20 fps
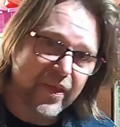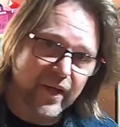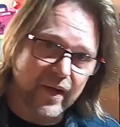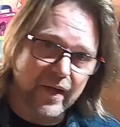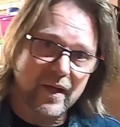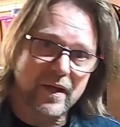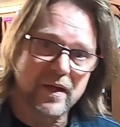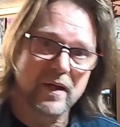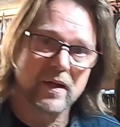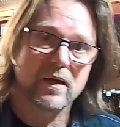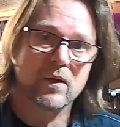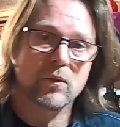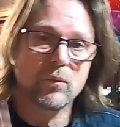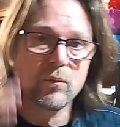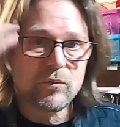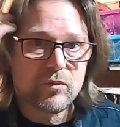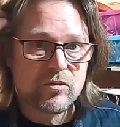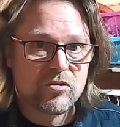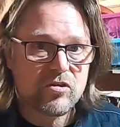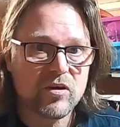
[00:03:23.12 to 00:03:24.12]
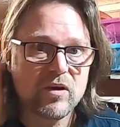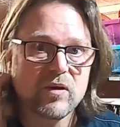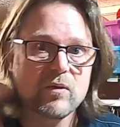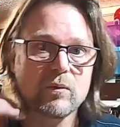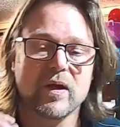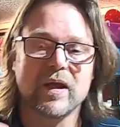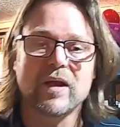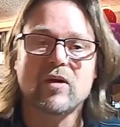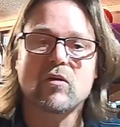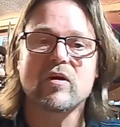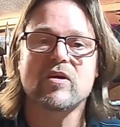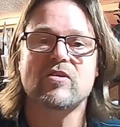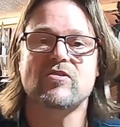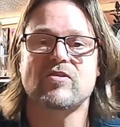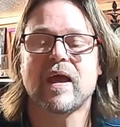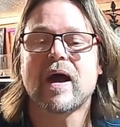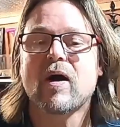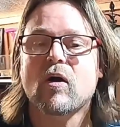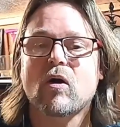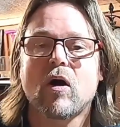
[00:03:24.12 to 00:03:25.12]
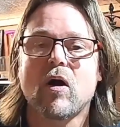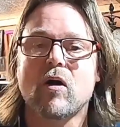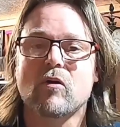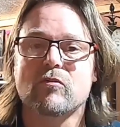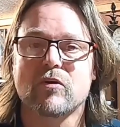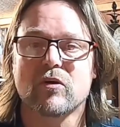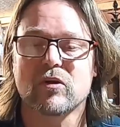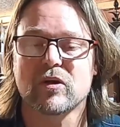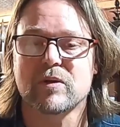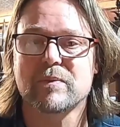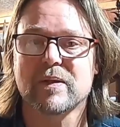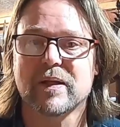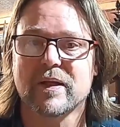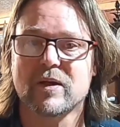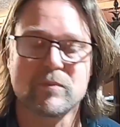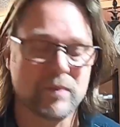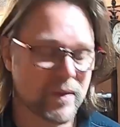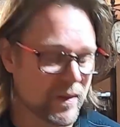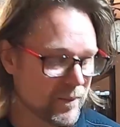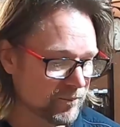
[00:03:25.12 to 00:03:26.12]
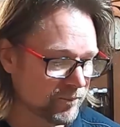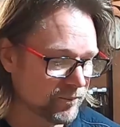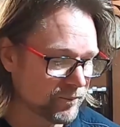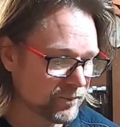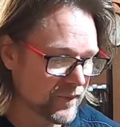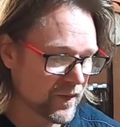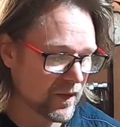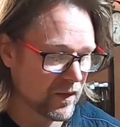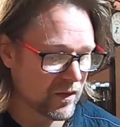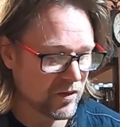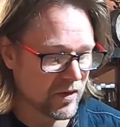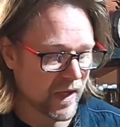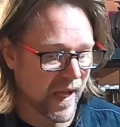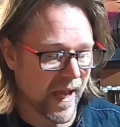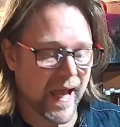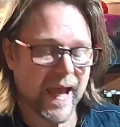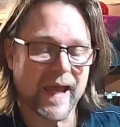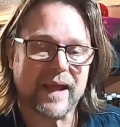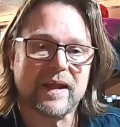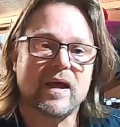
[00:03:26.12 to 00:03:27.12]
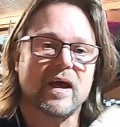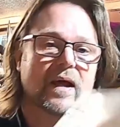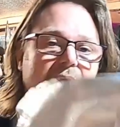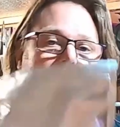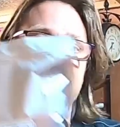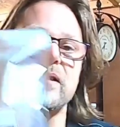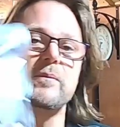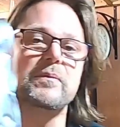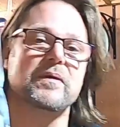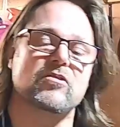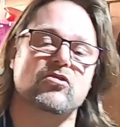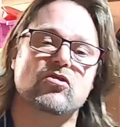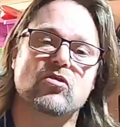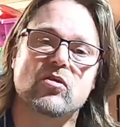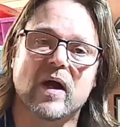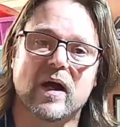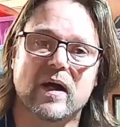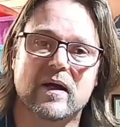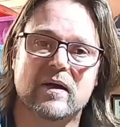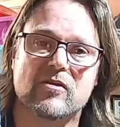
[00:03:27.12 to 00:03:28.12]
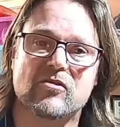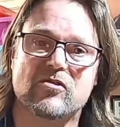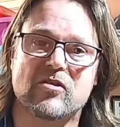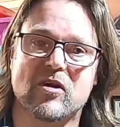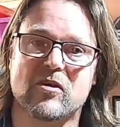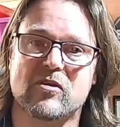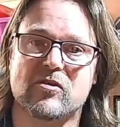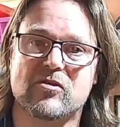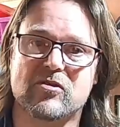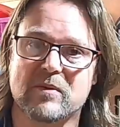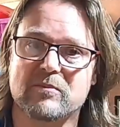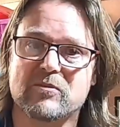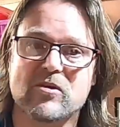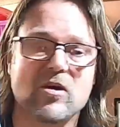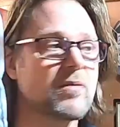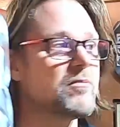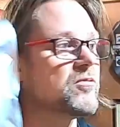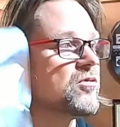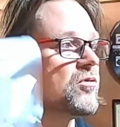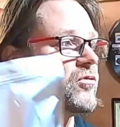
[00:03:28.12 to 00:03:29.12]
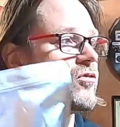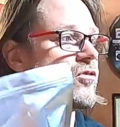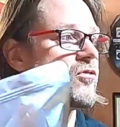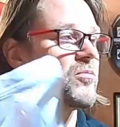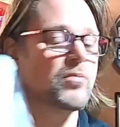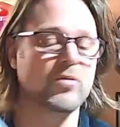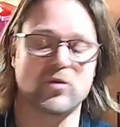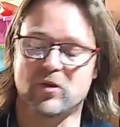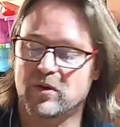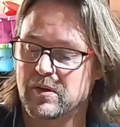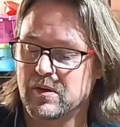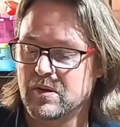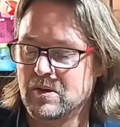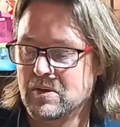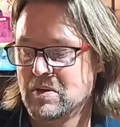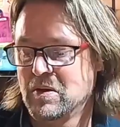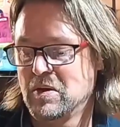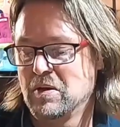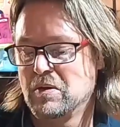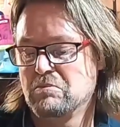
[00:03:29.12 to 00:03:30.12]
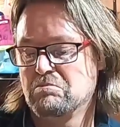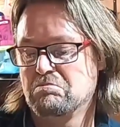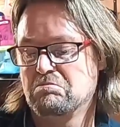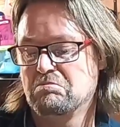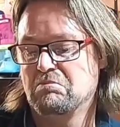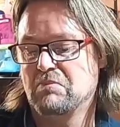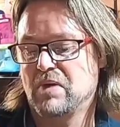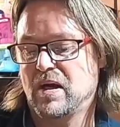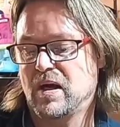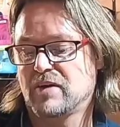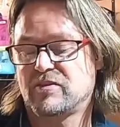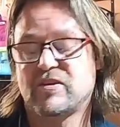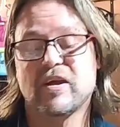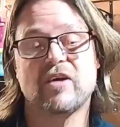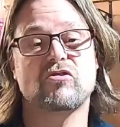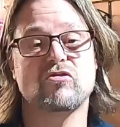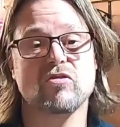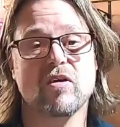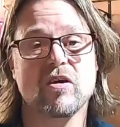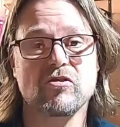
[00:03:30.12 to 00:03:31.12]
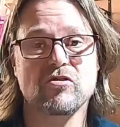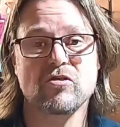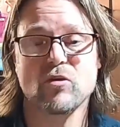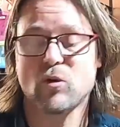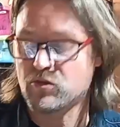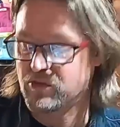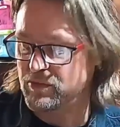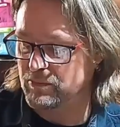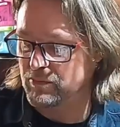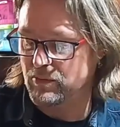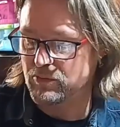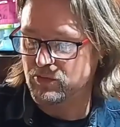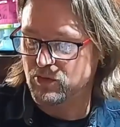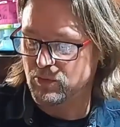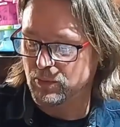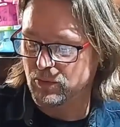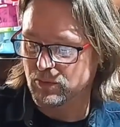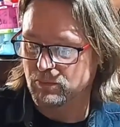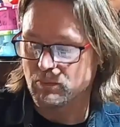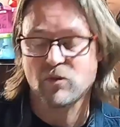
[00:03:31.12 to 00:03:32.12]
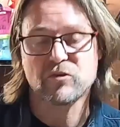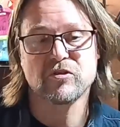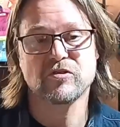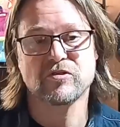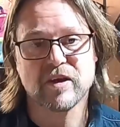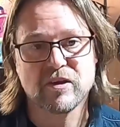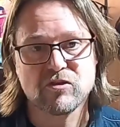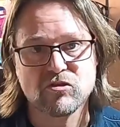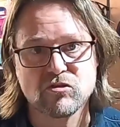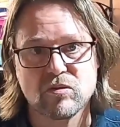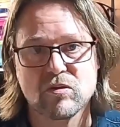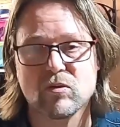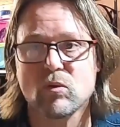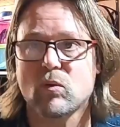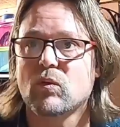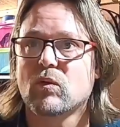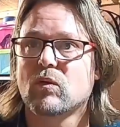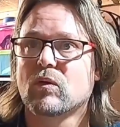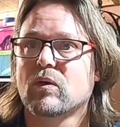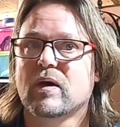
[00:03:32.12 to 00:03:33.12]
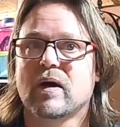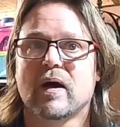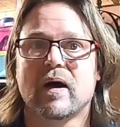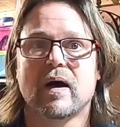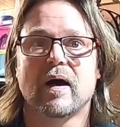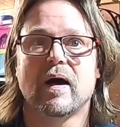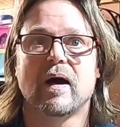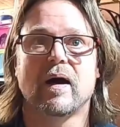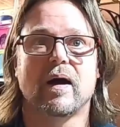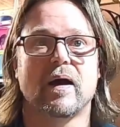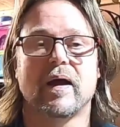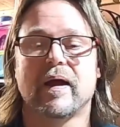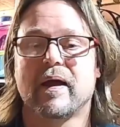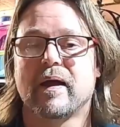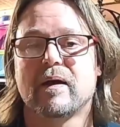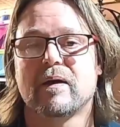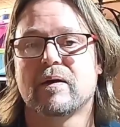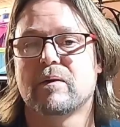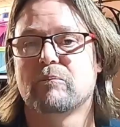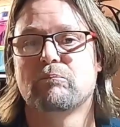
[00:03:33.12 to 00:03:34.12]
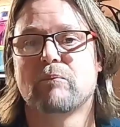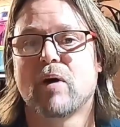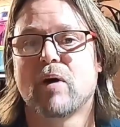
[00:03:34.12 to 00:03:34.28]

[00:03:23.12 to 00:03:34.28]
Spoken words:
it, to increase the alcohol volume a little bit, you add a little bit of sugar. So sometimes you'll just put dextrose, or sometimes you'll put maltodextrin or a